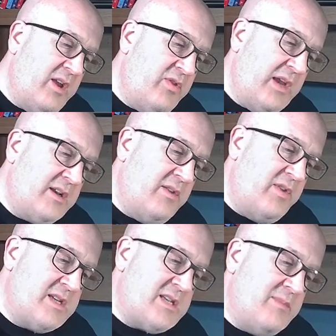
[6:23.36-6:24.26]
I think, to
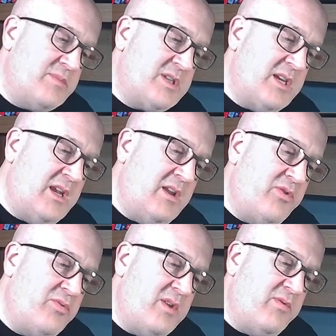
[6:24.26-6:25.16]
this
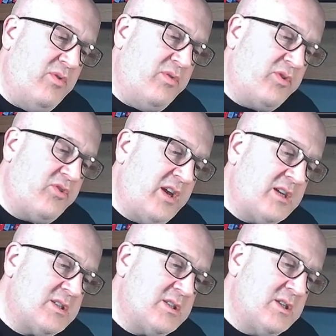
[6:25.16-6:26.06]

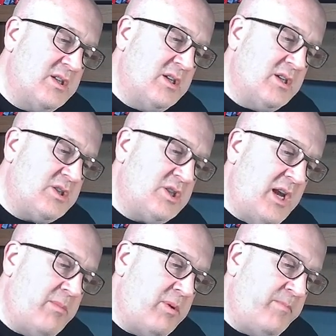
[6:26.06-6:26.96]
MC3446 chip